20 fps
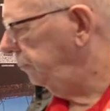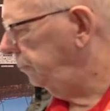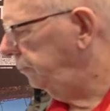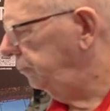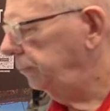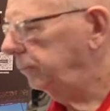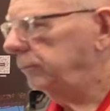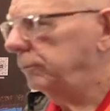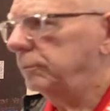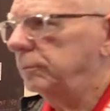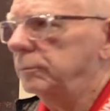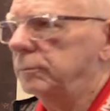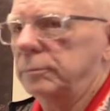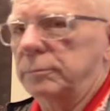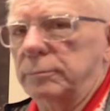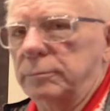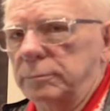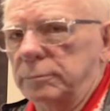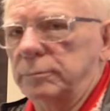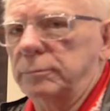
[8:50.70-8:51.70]

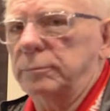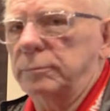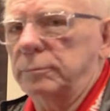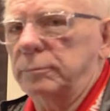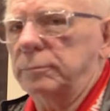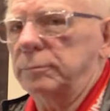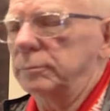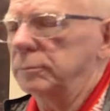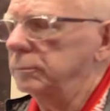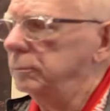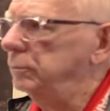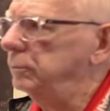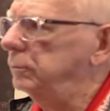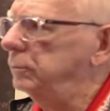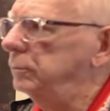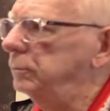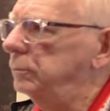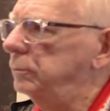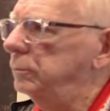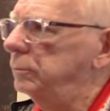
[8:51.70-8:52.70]

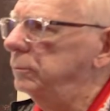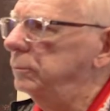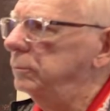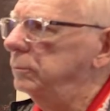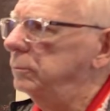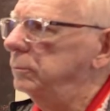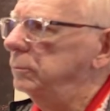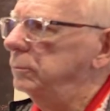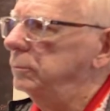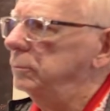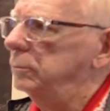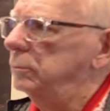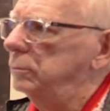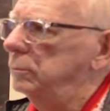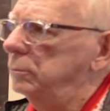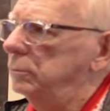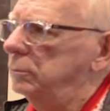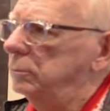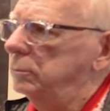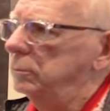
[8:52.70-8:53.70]

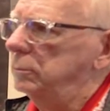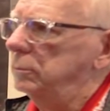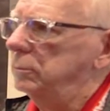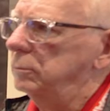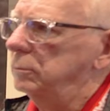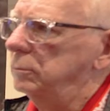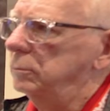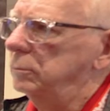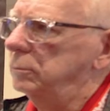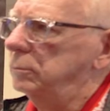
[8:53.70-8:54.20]
(silent)